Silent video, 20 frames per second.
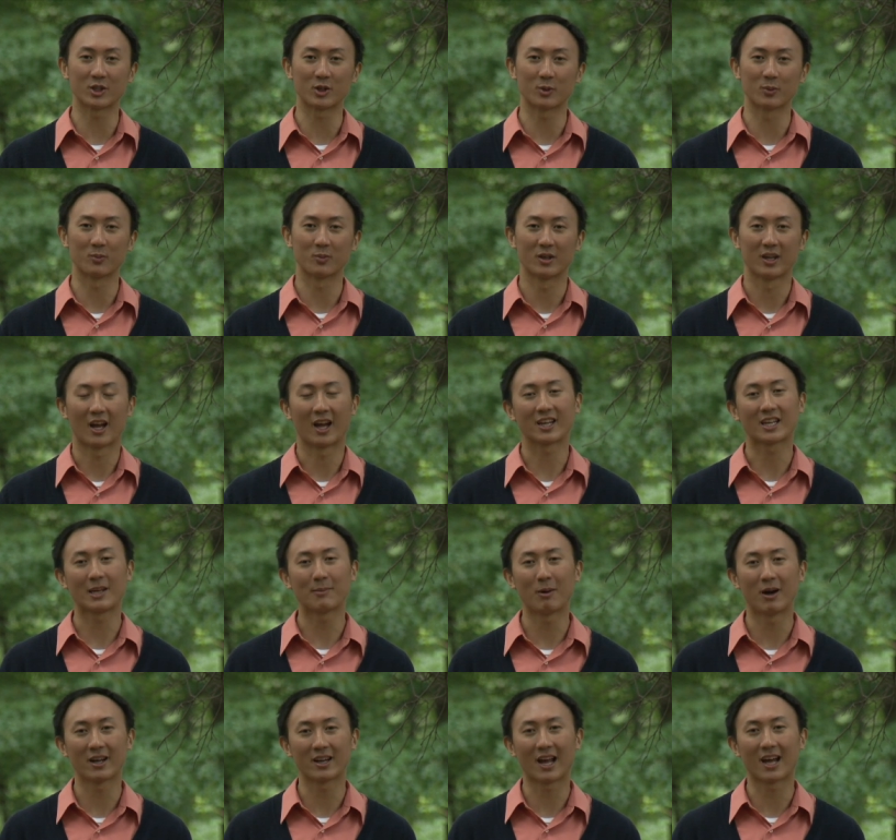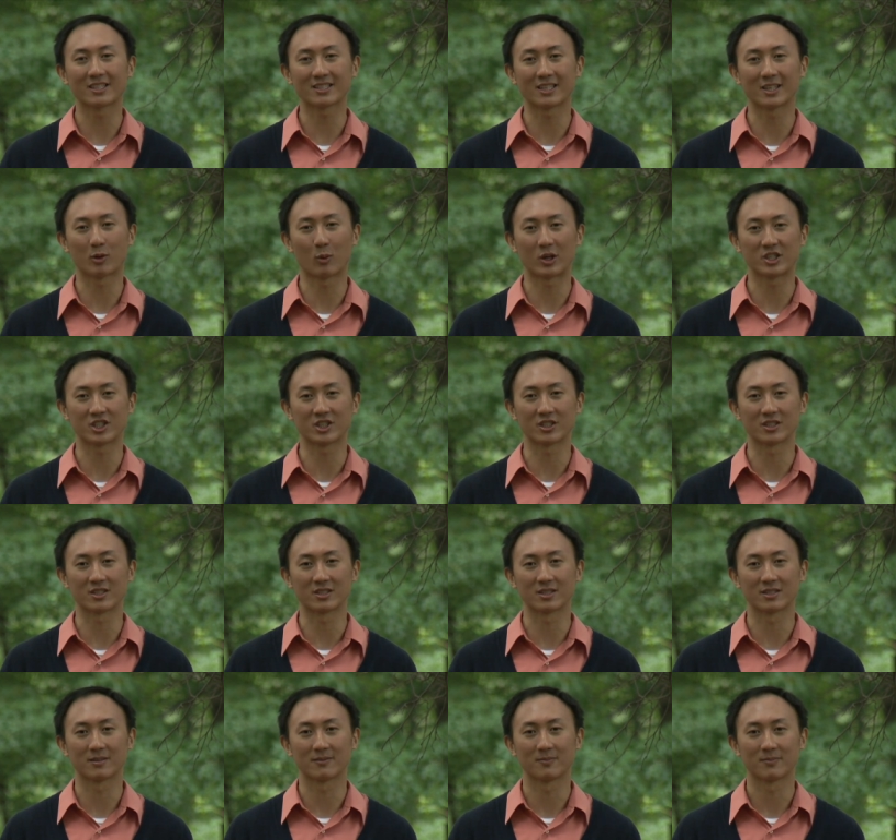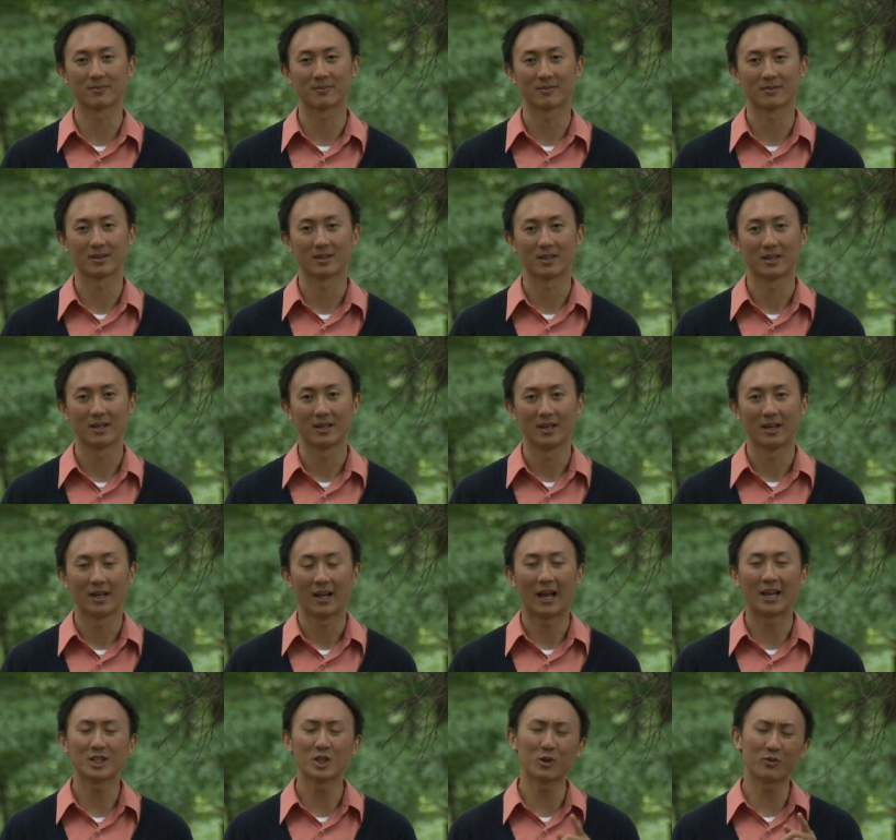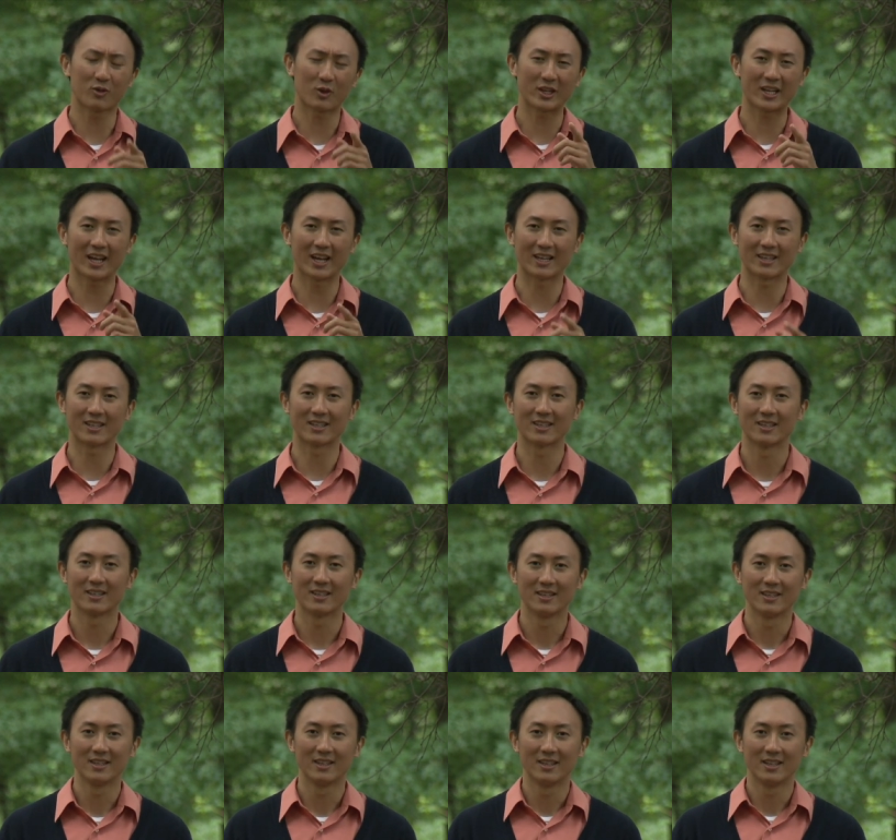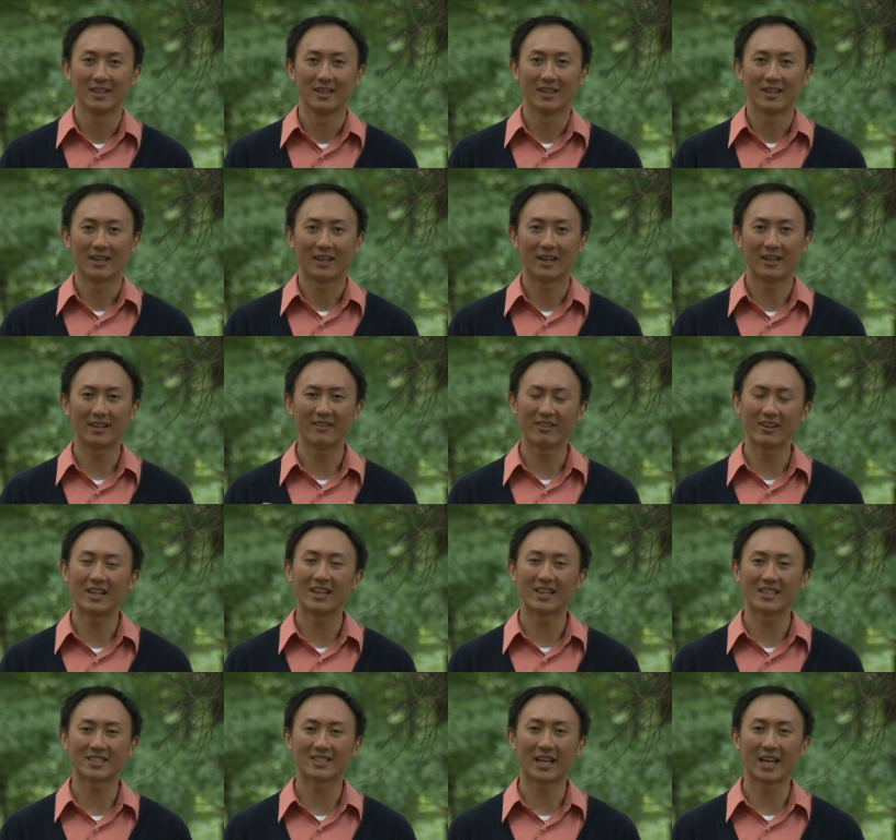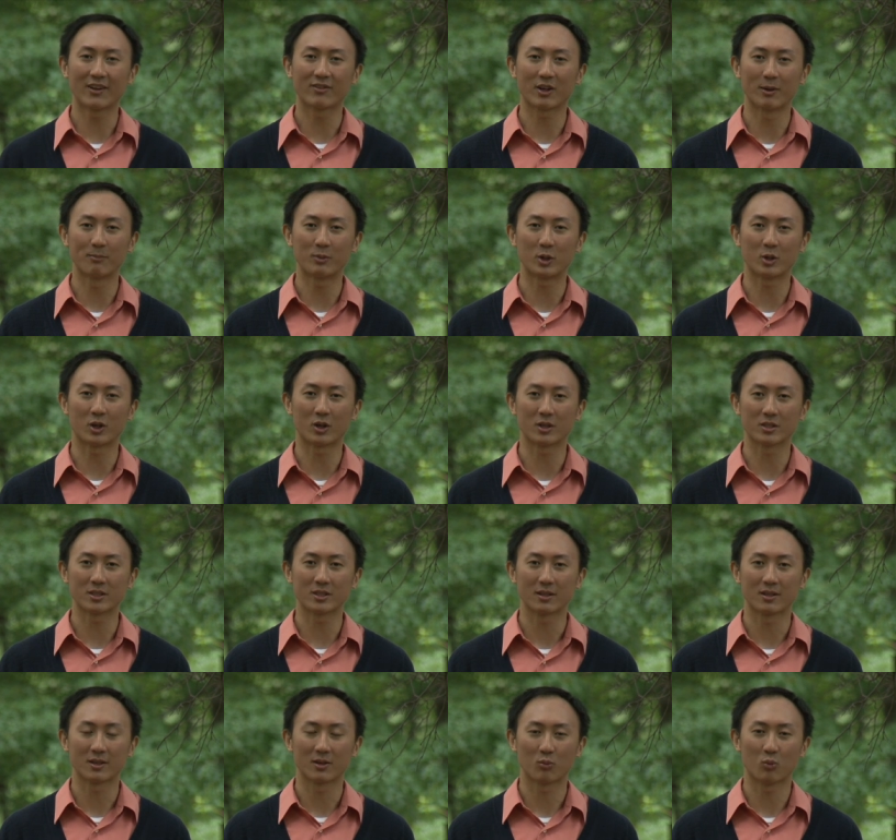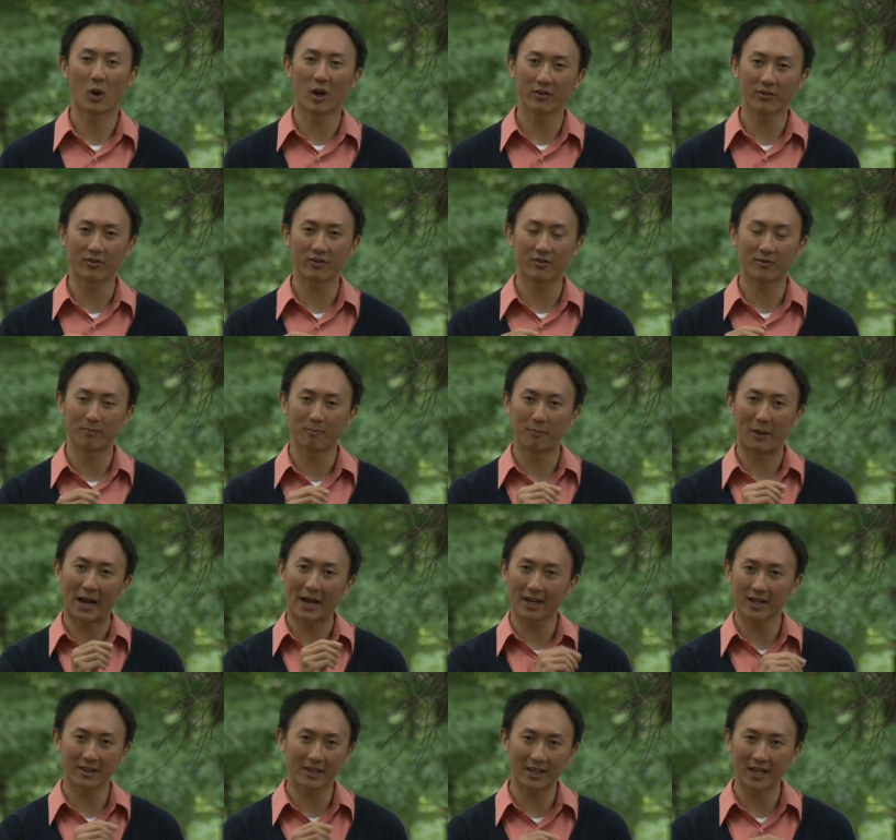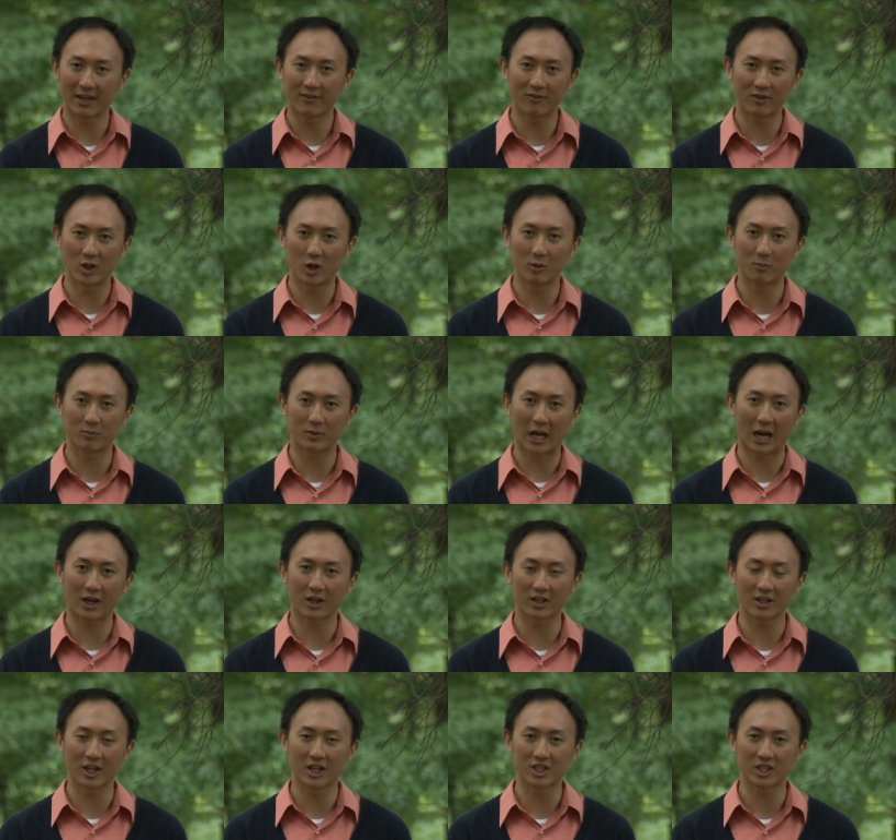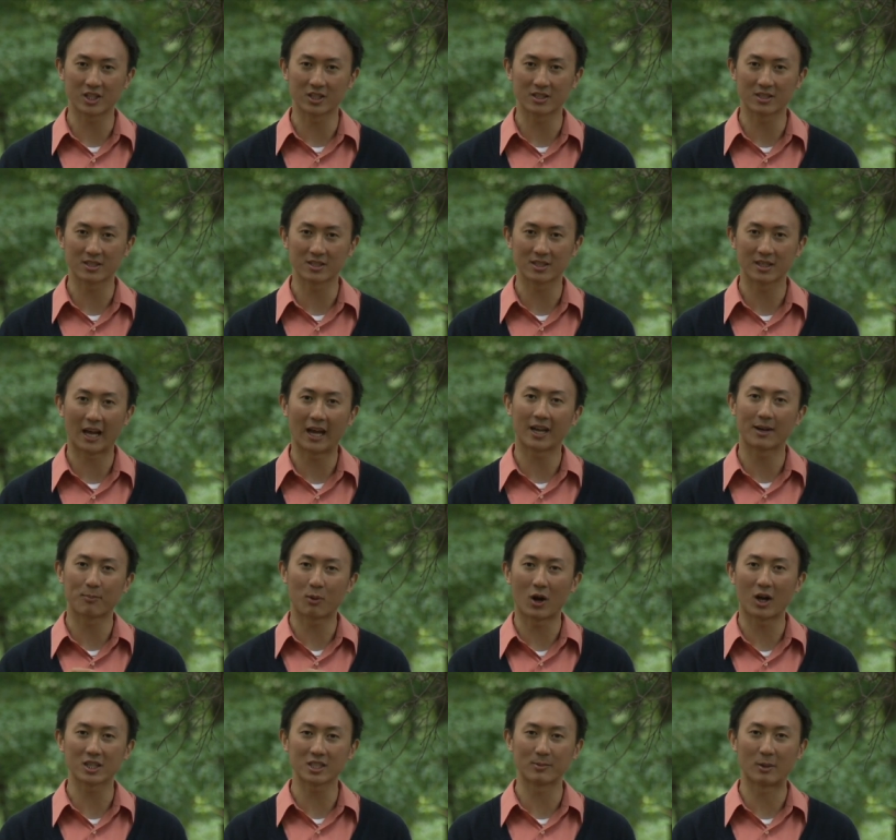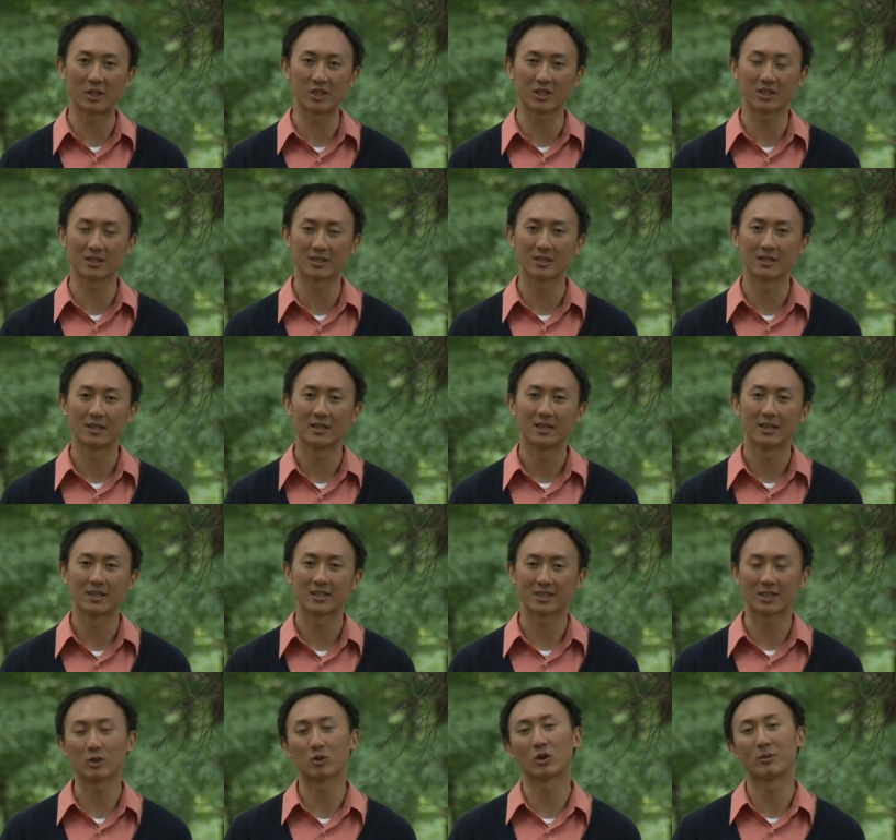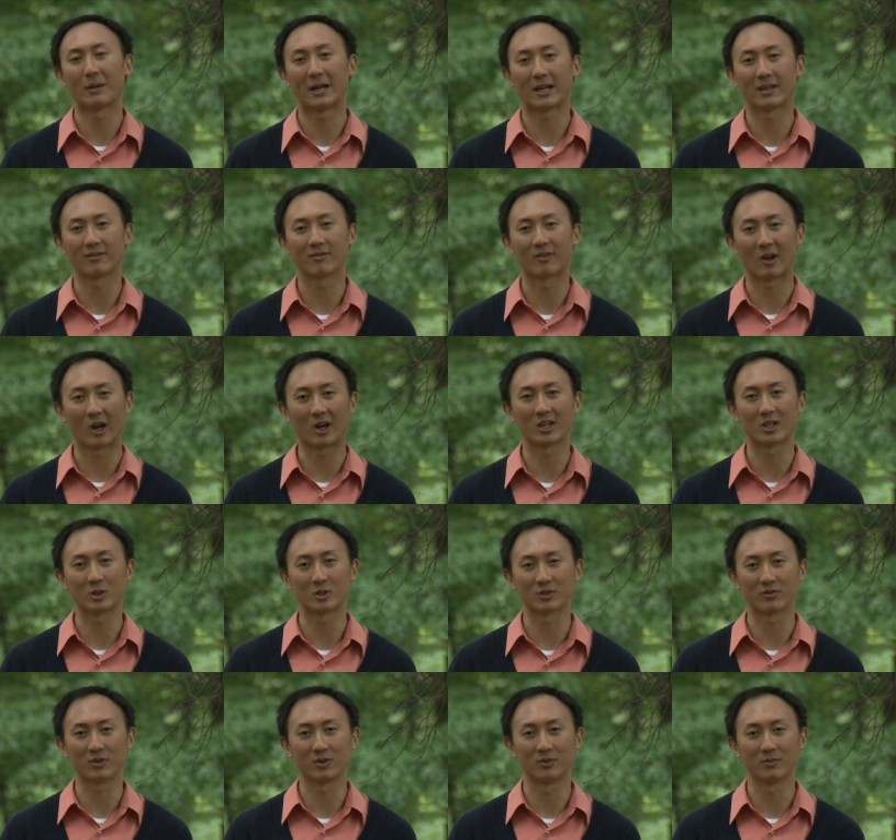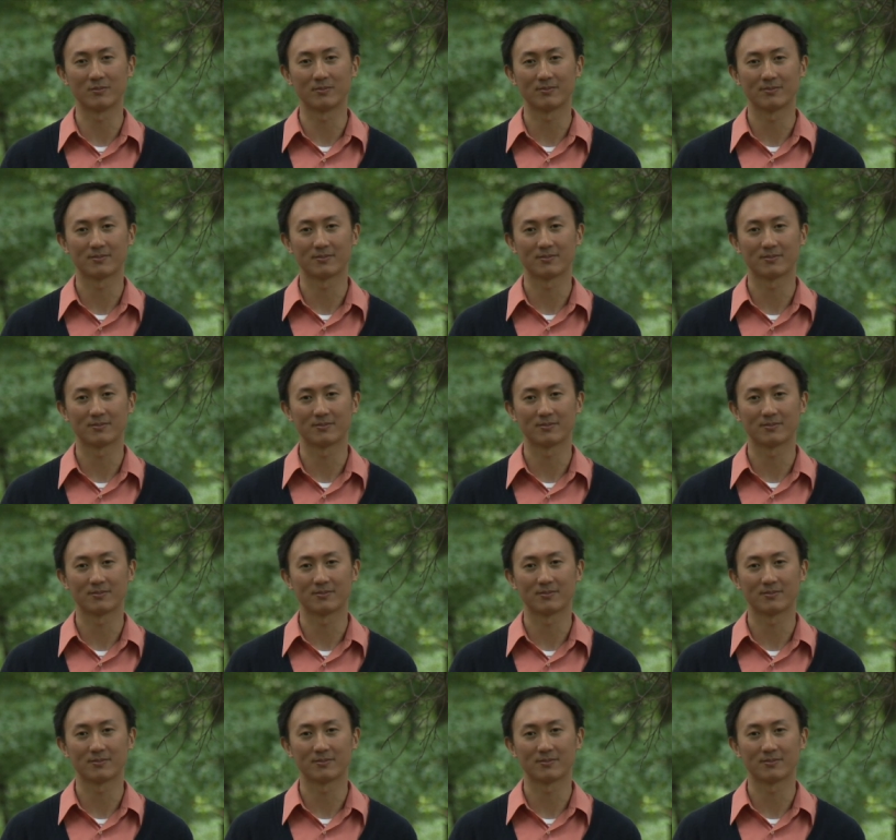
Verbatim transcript: you and keep on asking questions. And don't forget, even in this day of computers, rough back of the envelope calculations and approximations still remain very useful.